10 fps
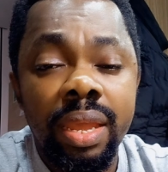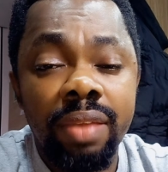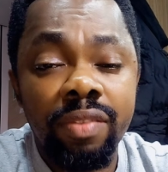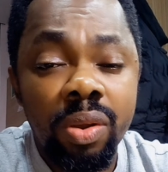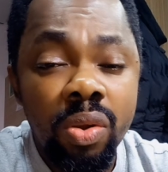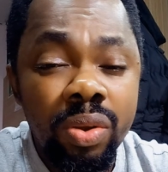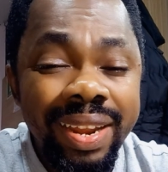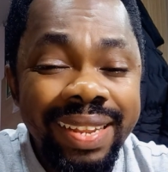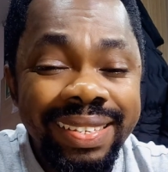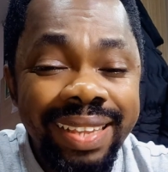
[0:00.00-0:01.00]
if your
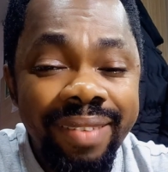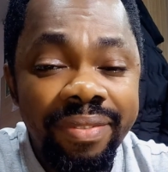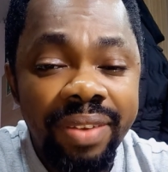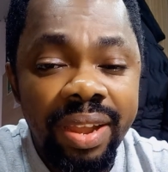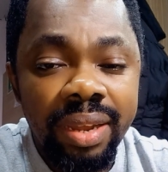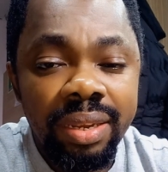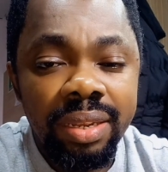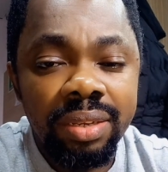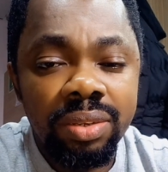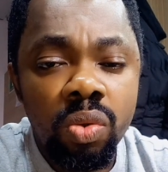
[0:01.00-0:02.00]
condenser fan
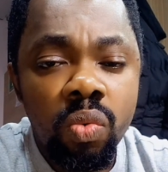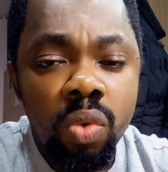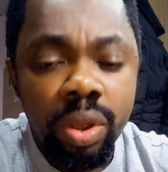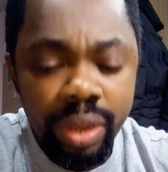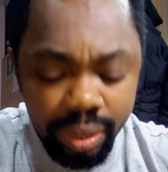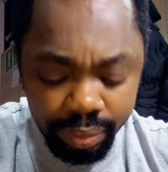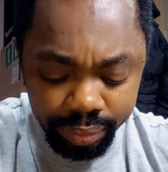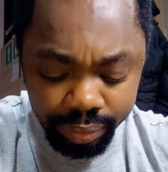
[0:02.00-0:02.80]
is not working,